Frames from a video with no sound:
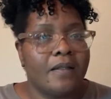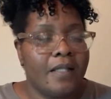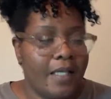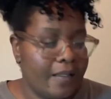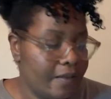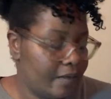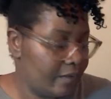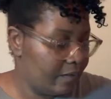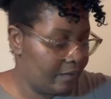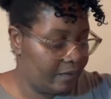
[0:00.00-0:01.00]
Today's,
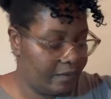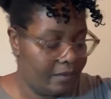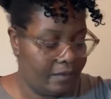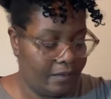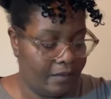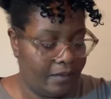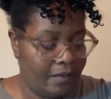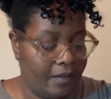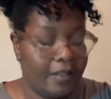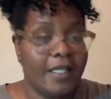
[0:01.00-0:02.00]

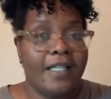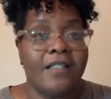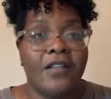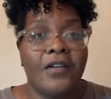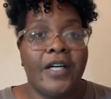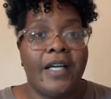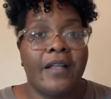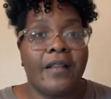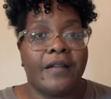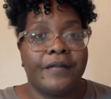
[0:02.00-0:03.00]
today's the
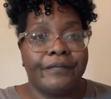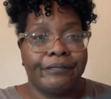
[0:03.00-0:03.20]
30th.